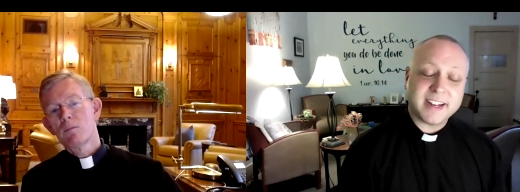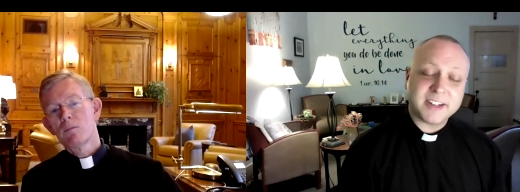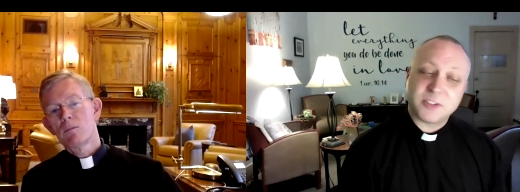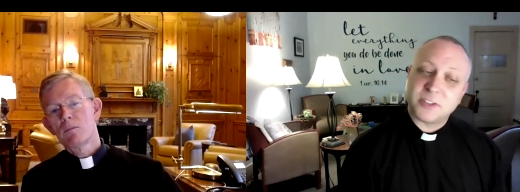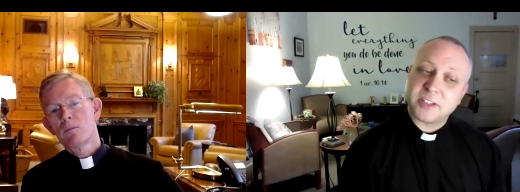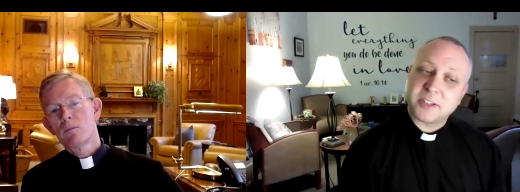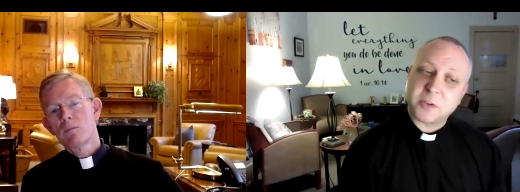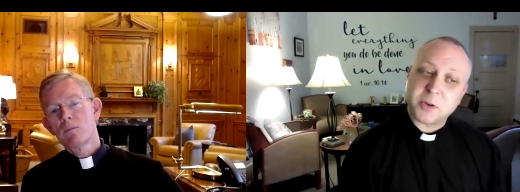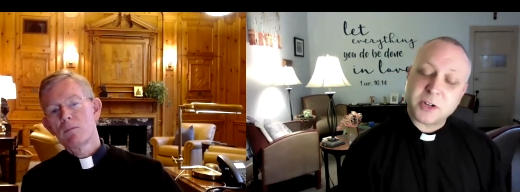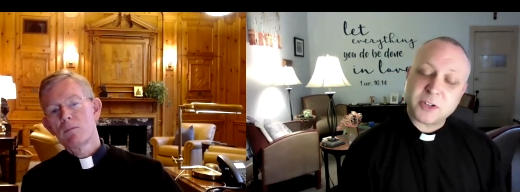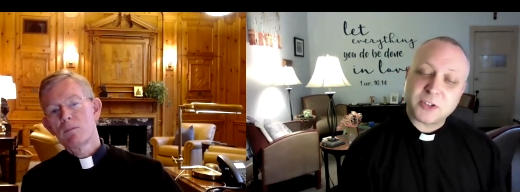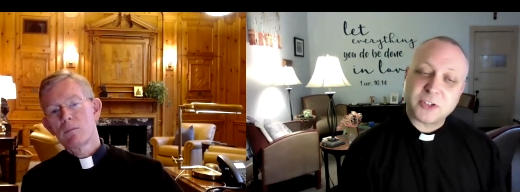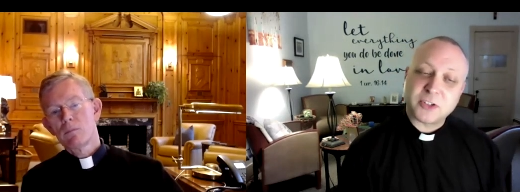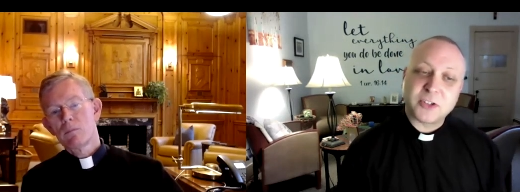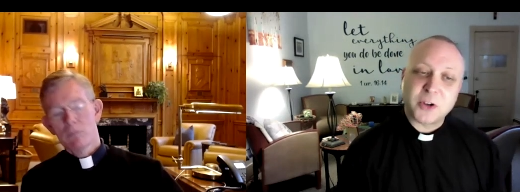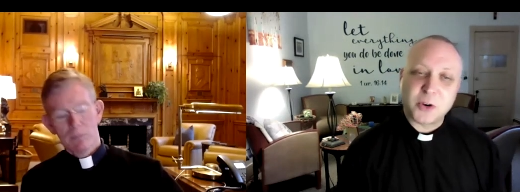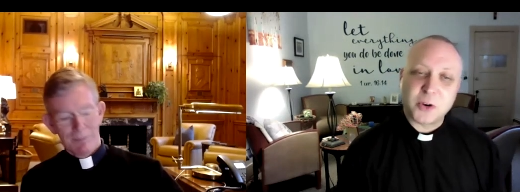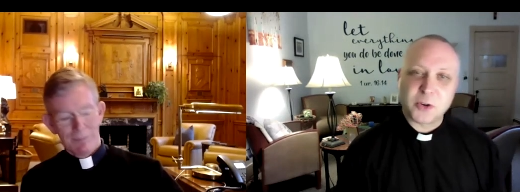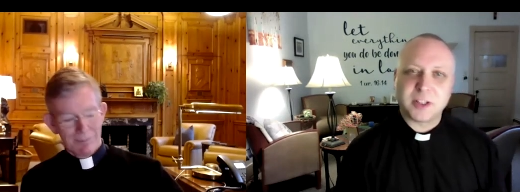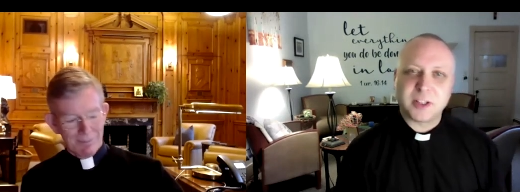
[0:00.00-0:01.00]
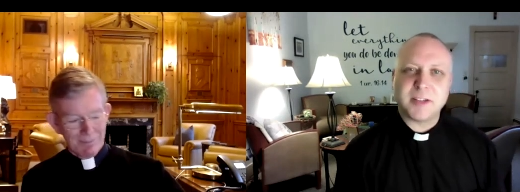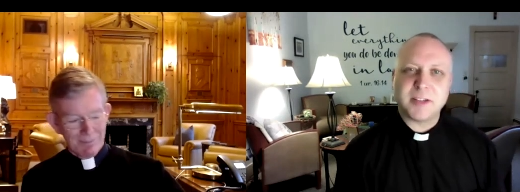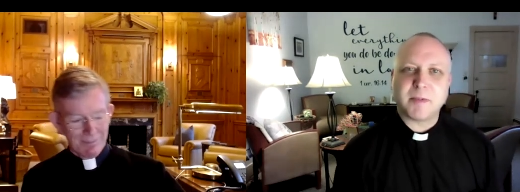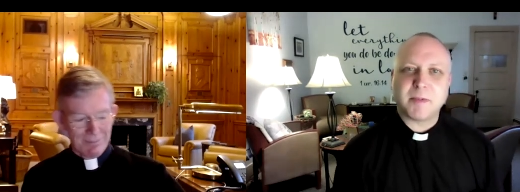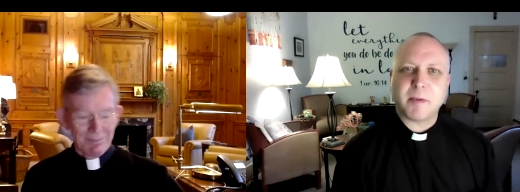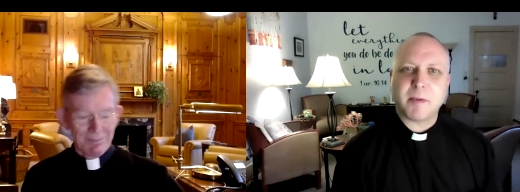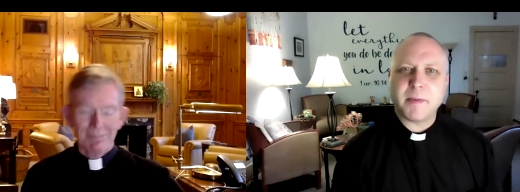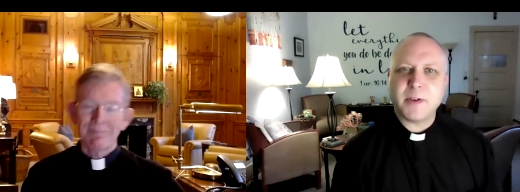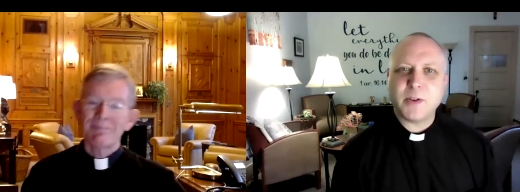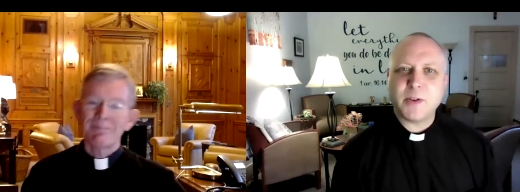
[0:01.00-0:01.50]
Speaker 1: this question totally, but
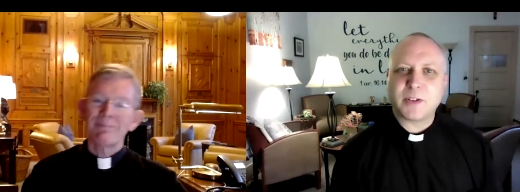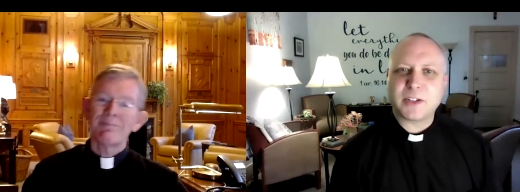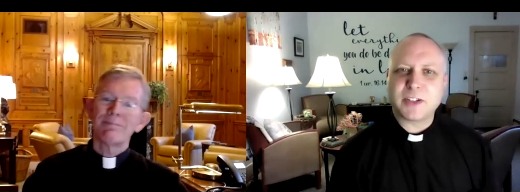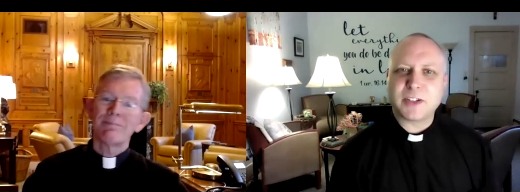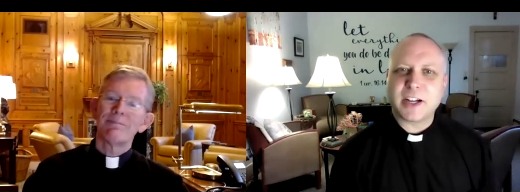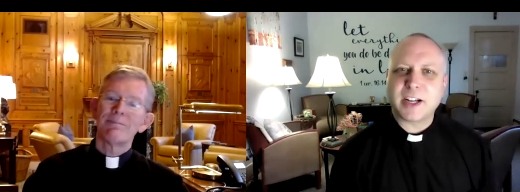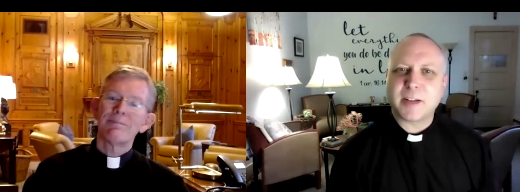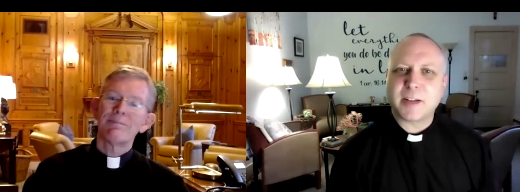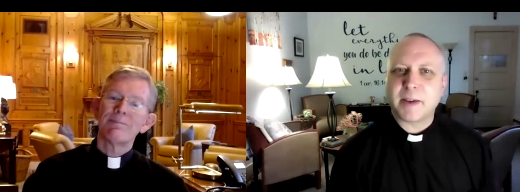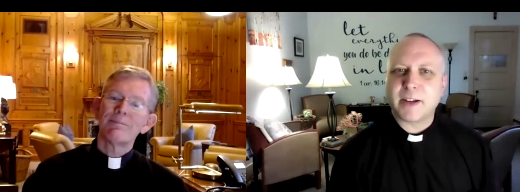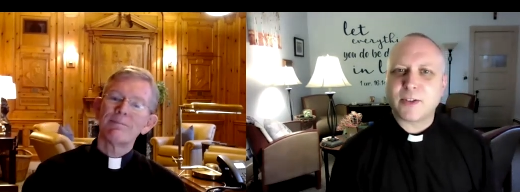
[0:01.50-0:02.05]
maybe you can talk about